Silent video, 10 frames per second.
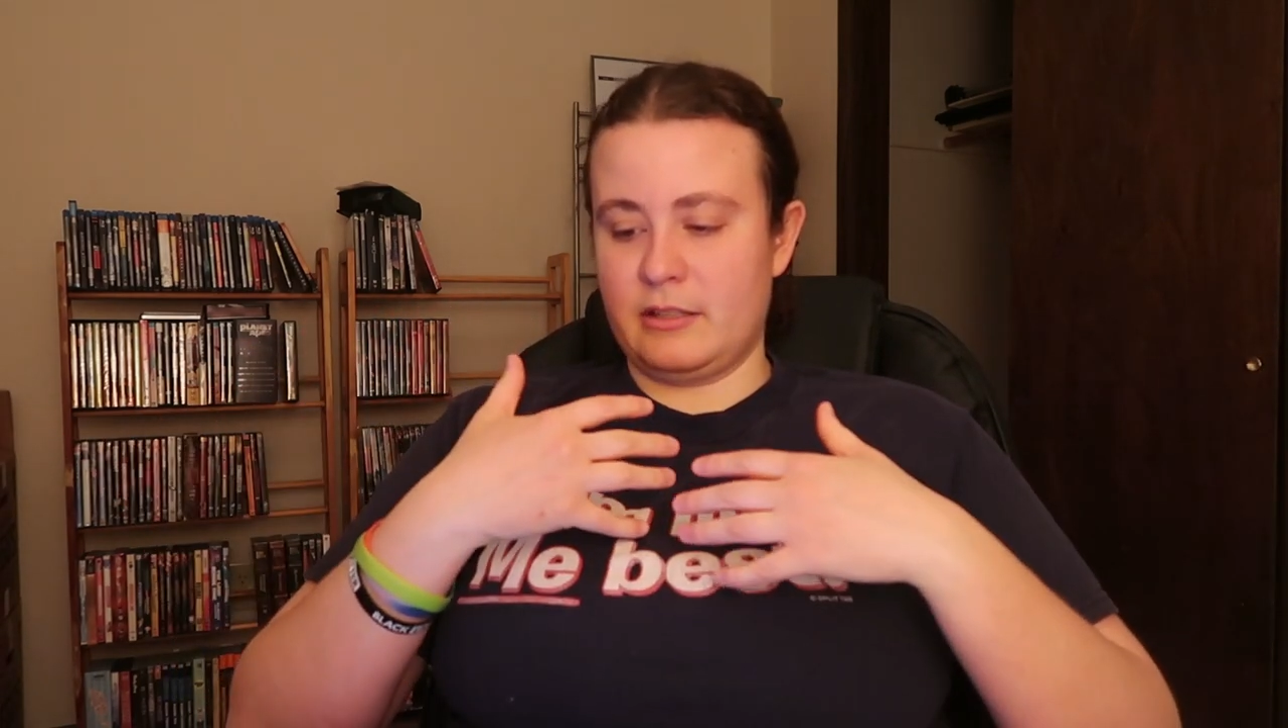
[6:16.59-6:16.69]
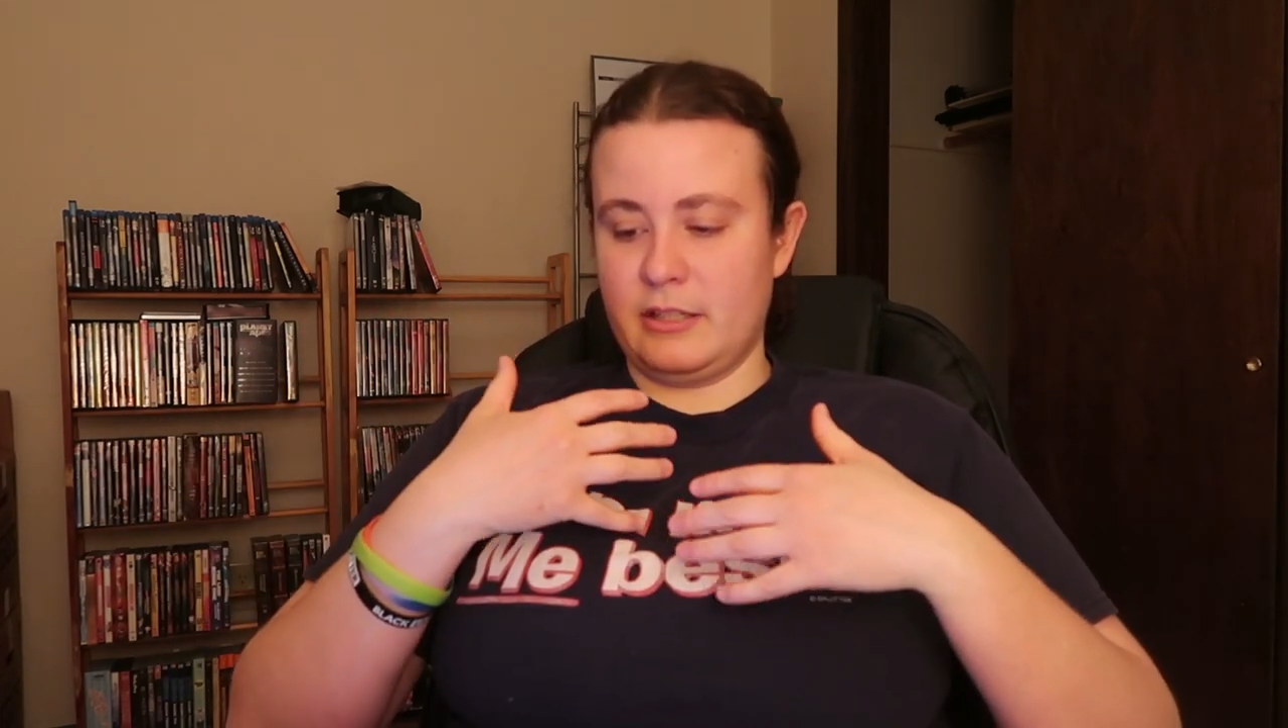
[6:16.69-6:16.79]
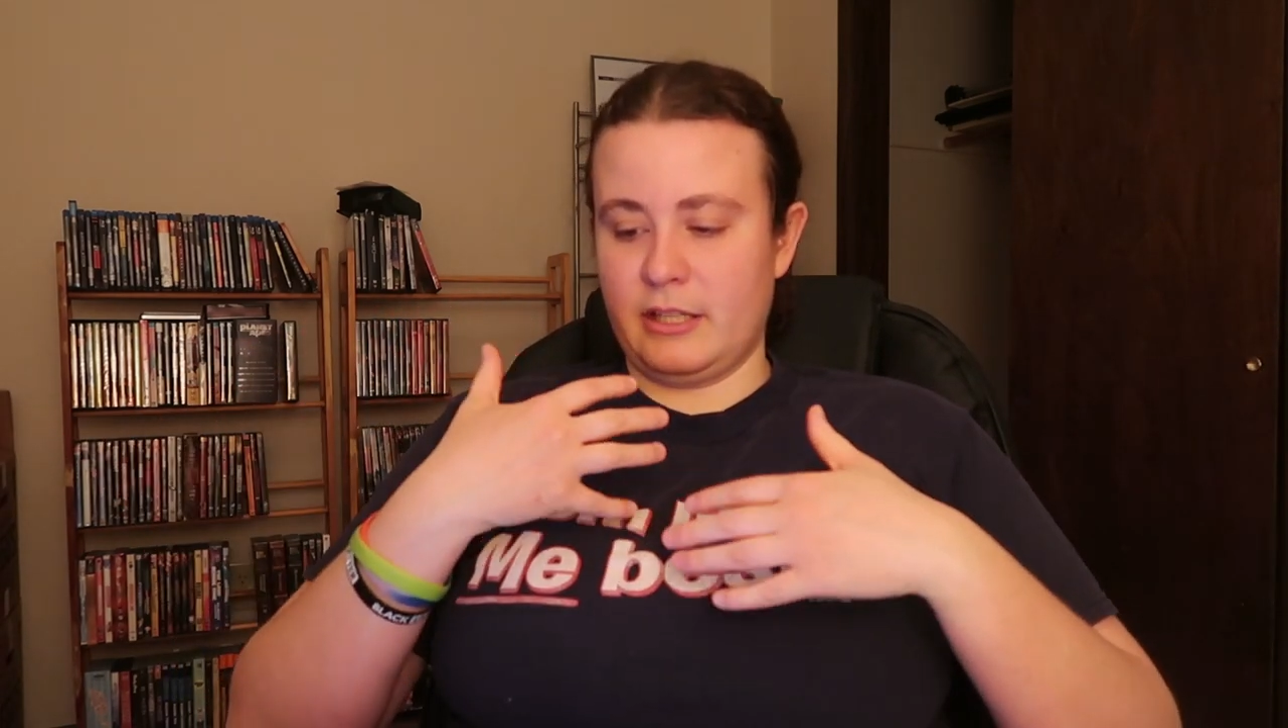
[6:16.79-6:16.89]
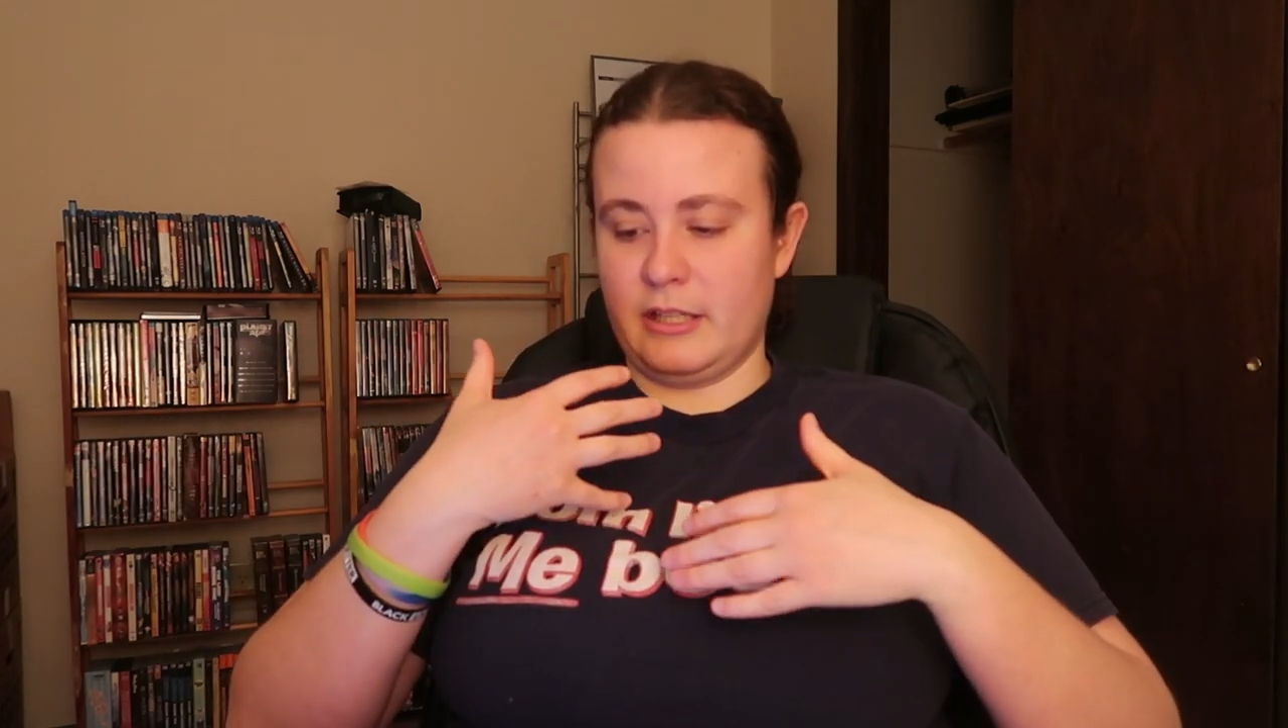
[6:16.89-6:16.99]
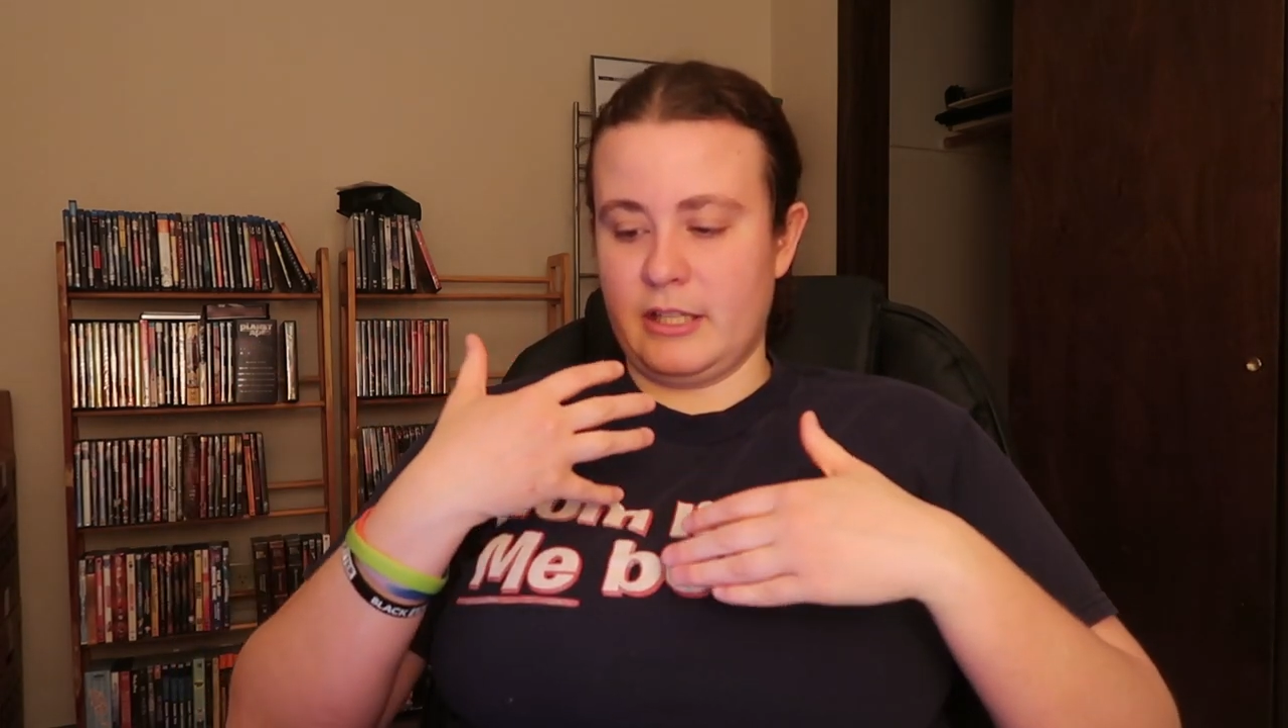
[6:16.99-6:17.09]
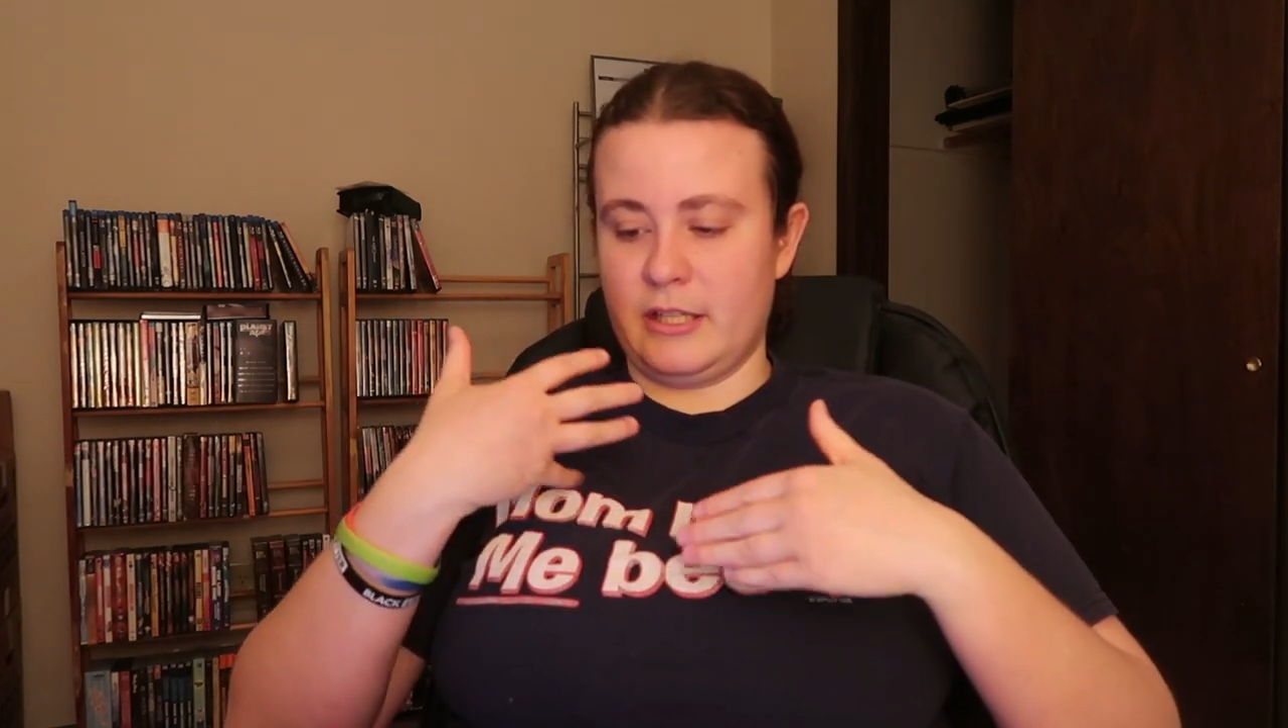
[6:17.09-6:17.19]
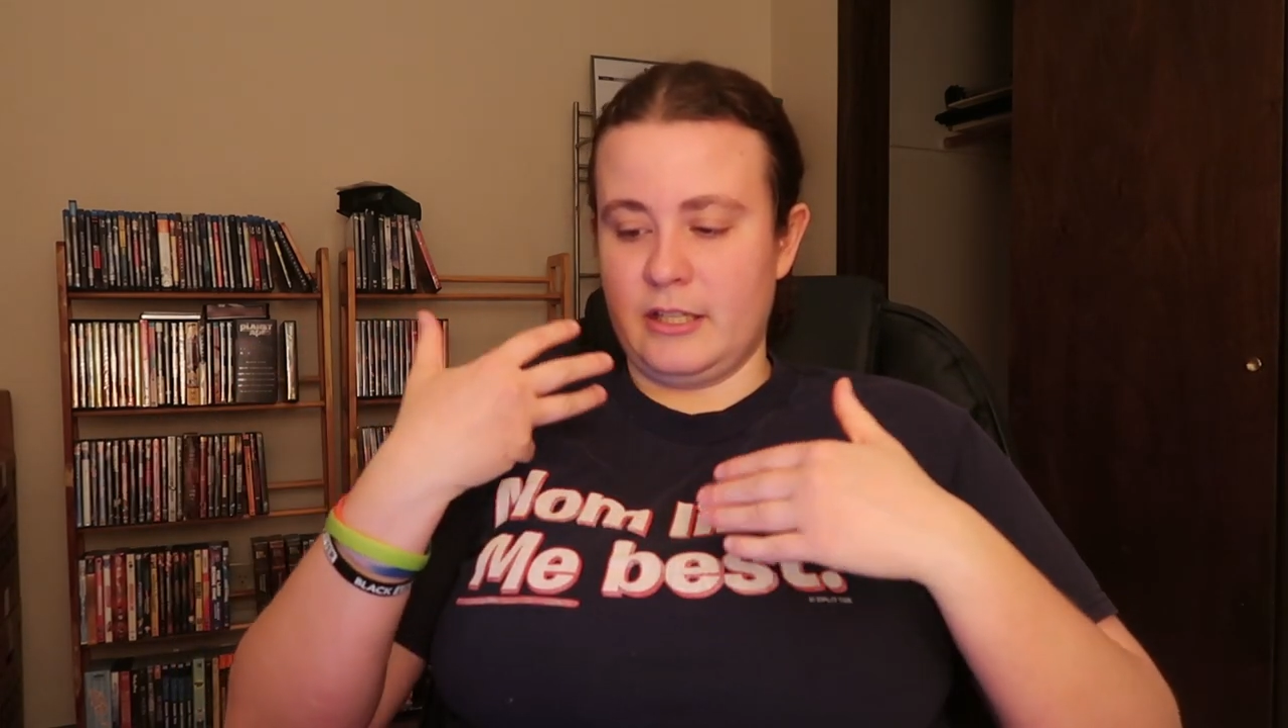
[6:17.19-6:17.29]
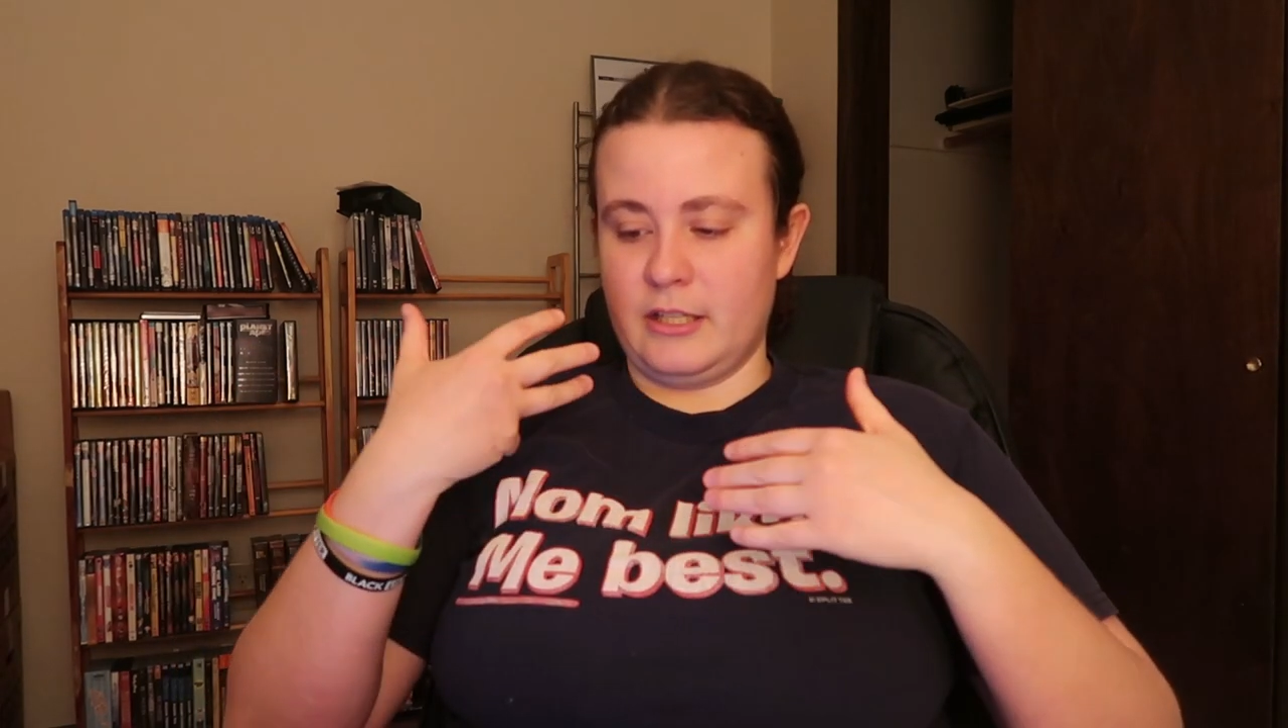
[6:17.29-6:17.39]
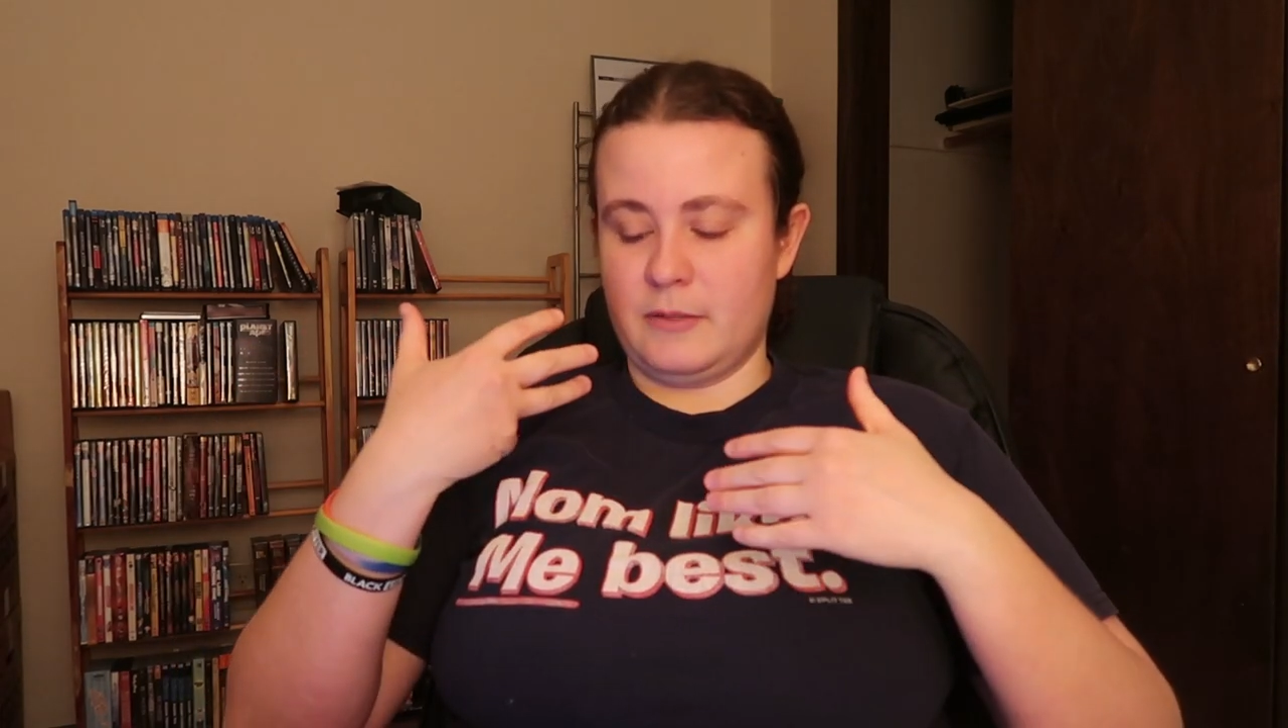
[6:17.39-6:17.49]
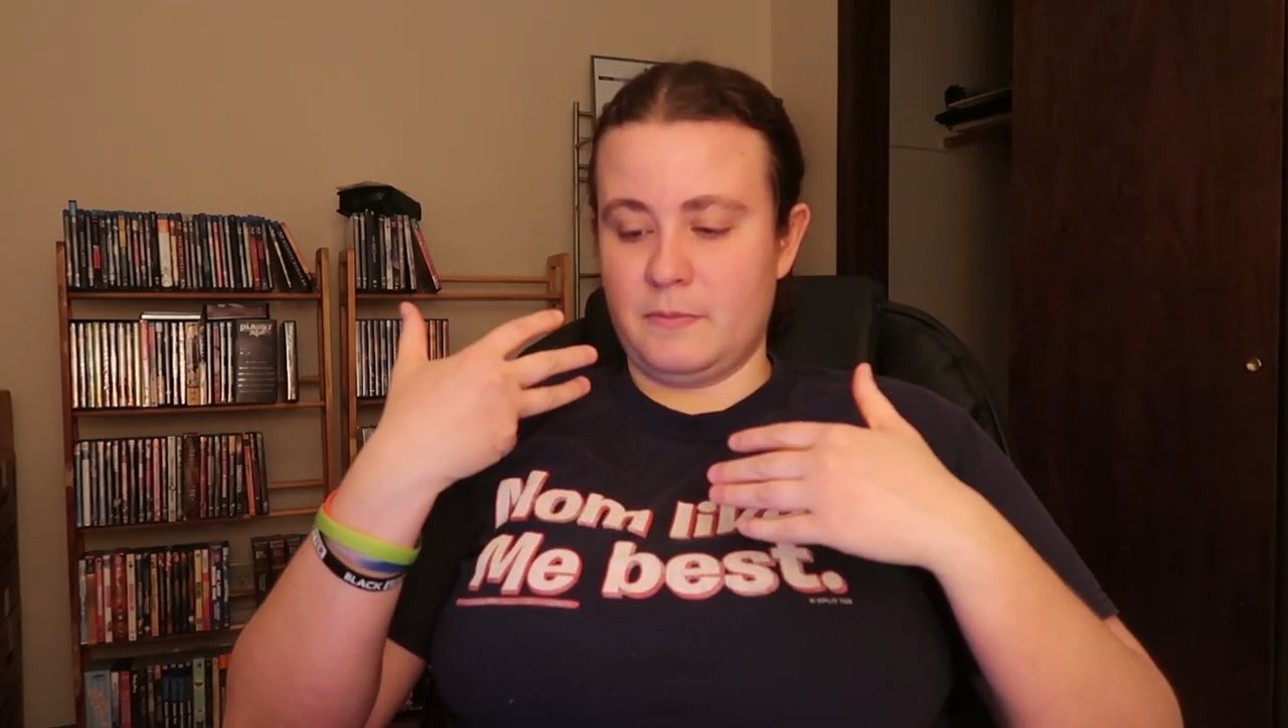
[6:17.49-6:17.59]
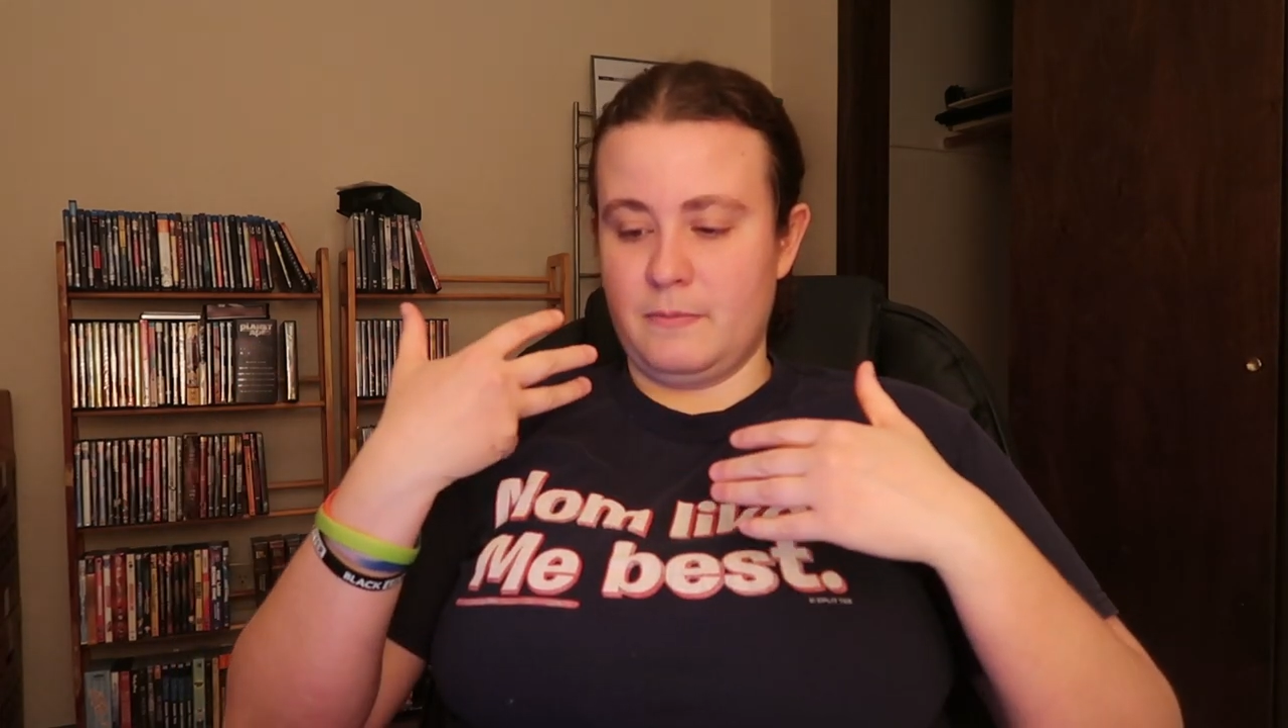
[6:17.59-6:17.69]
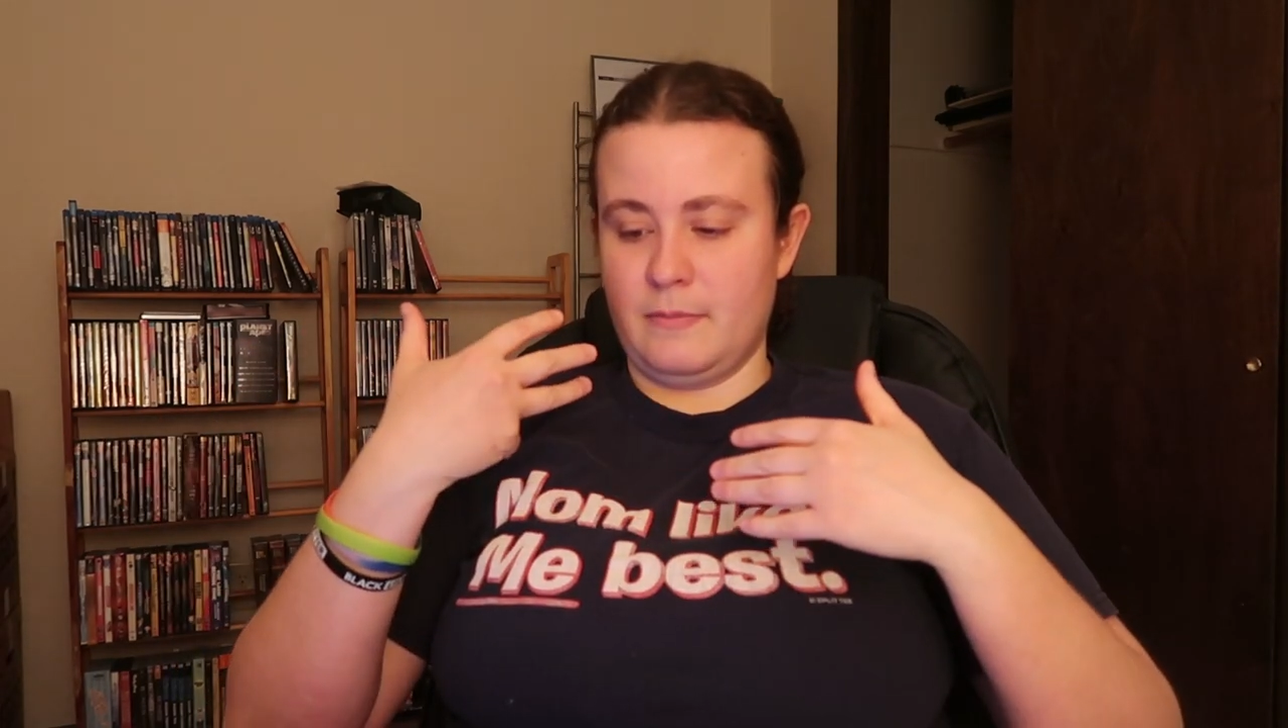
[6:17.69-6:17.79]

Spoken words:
Caligula is